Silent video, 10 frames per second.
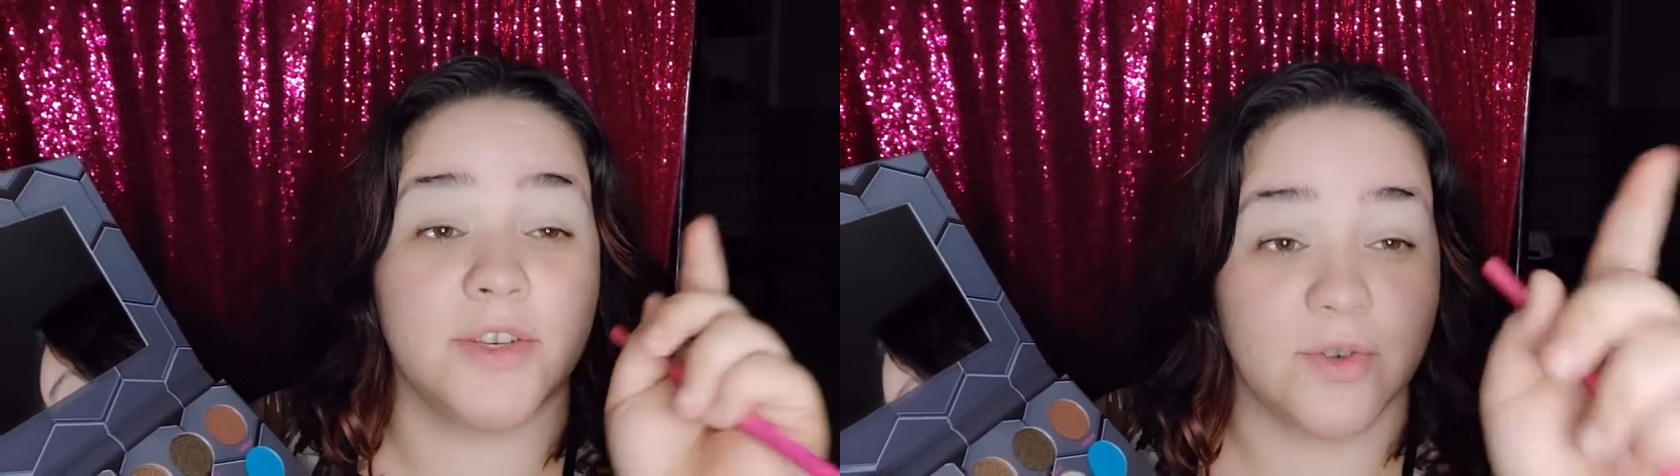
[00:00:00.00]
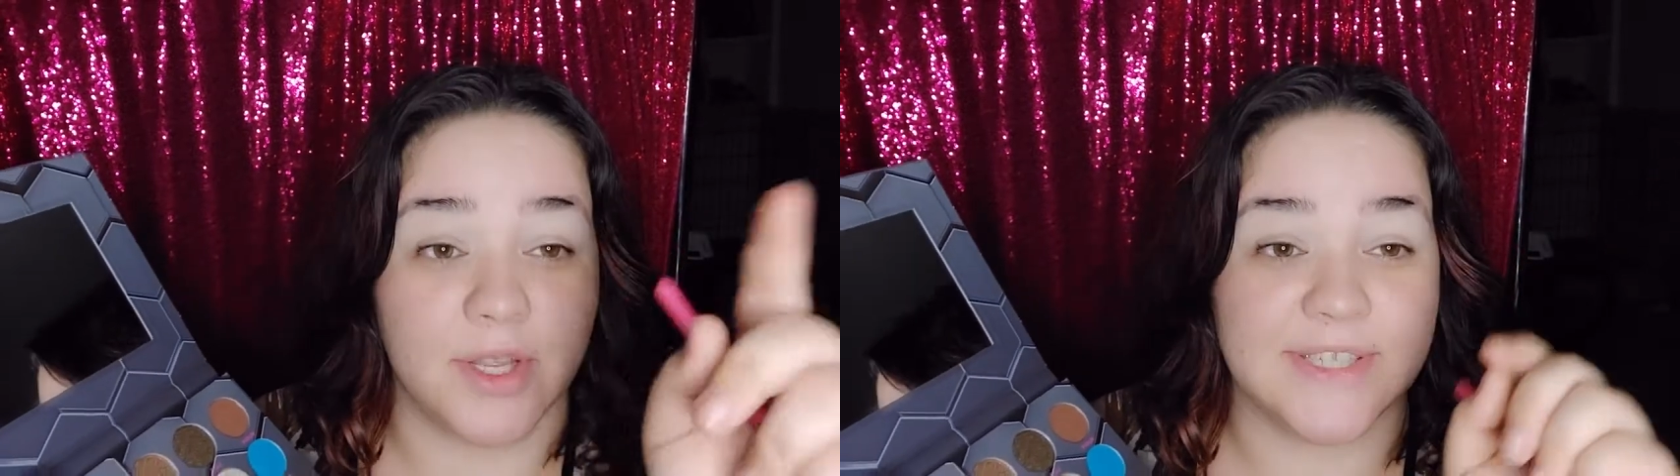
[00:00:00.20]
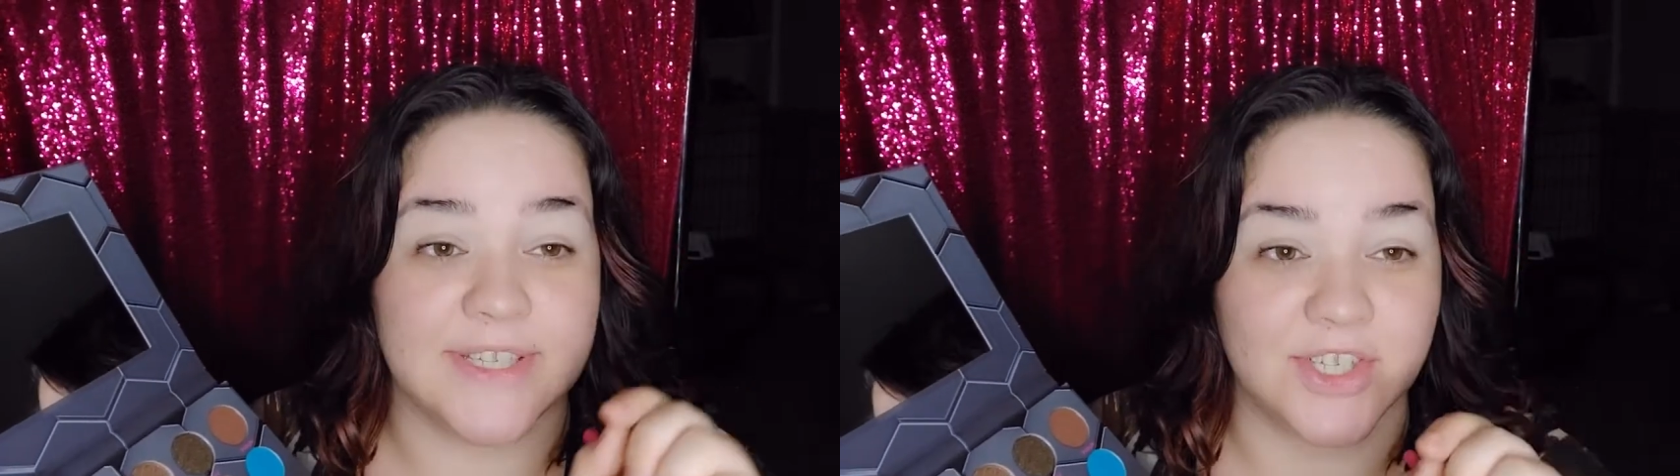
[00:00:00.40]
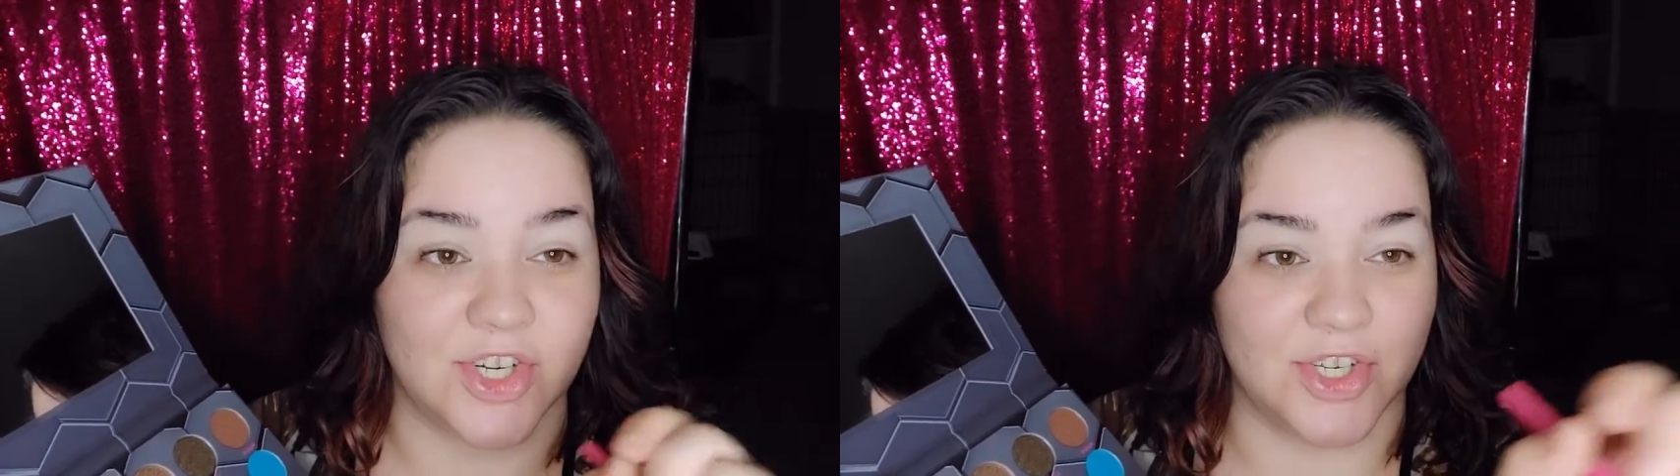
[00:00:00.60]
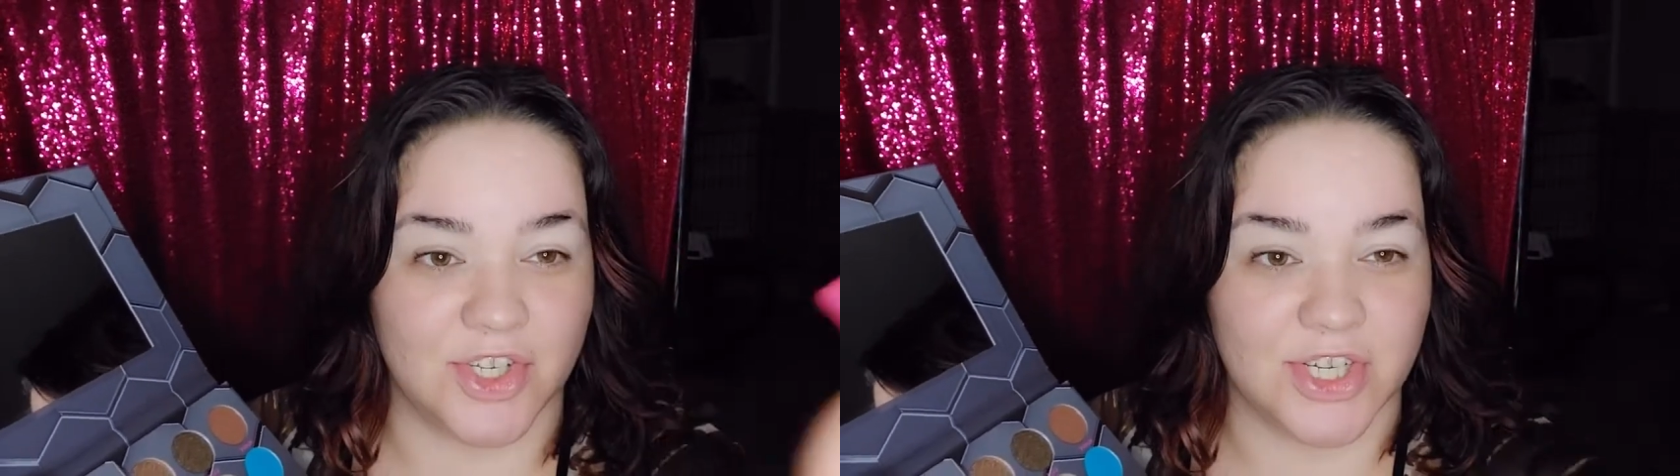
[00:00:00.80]

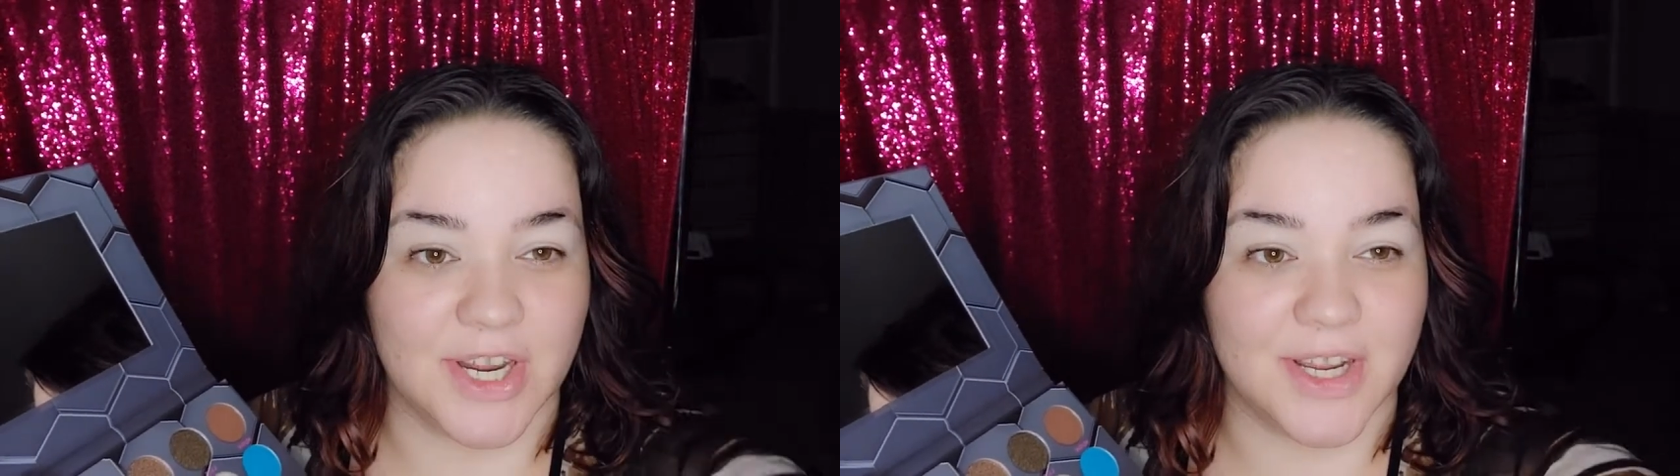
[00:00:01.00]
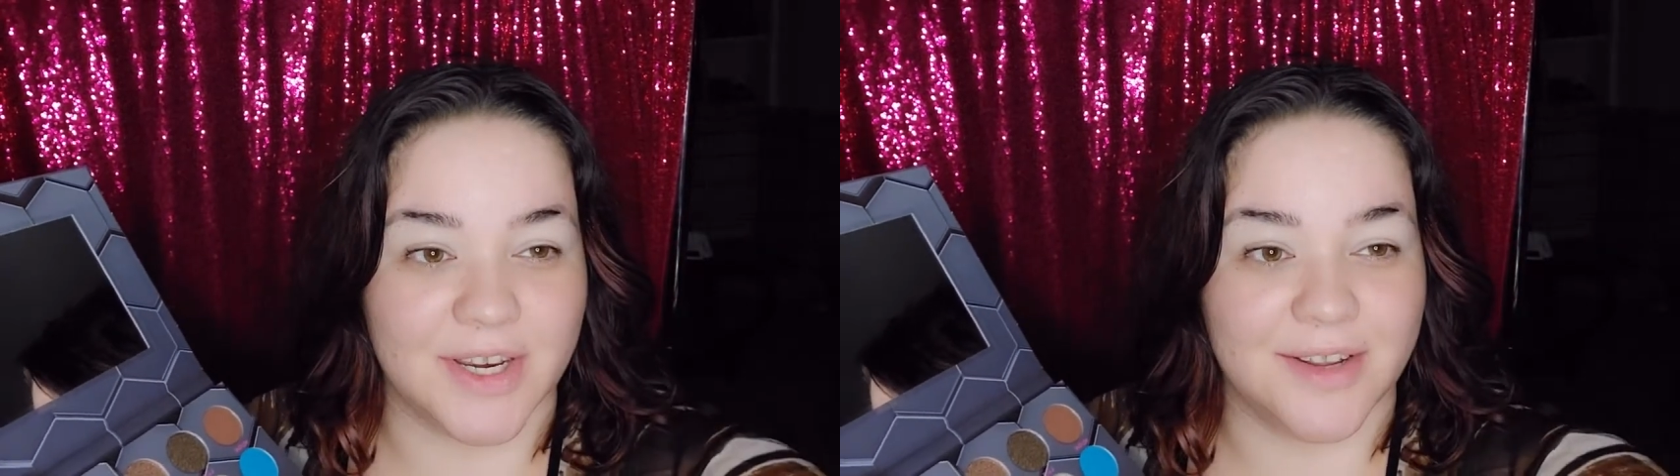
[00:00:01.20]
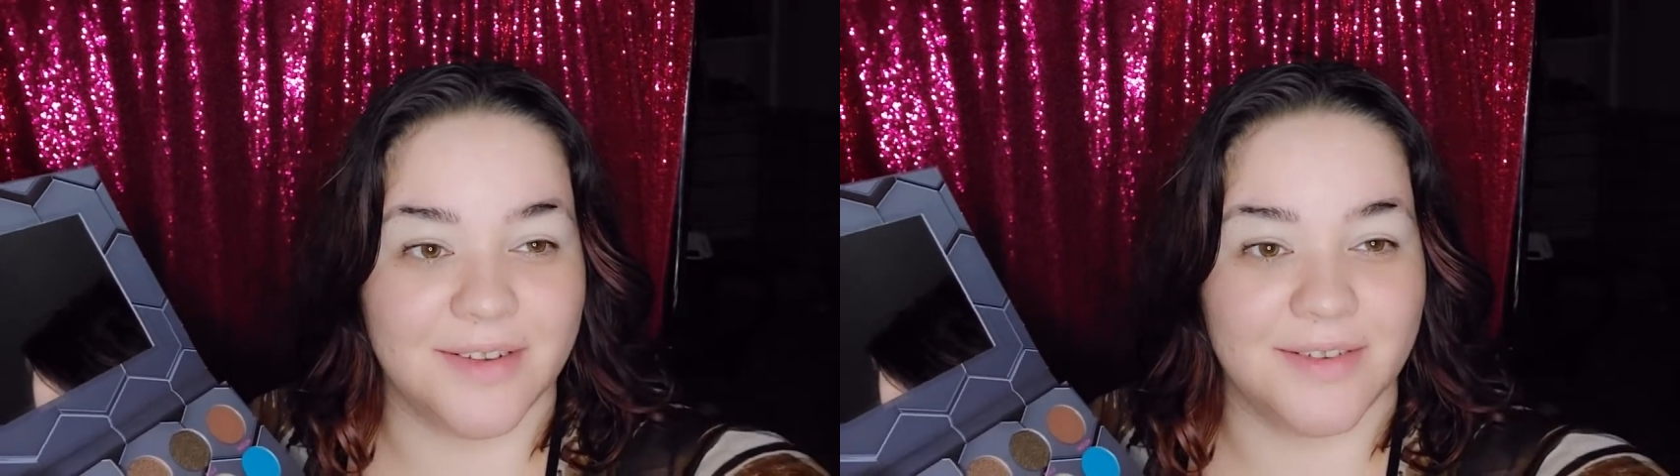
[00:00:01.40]
transition shade.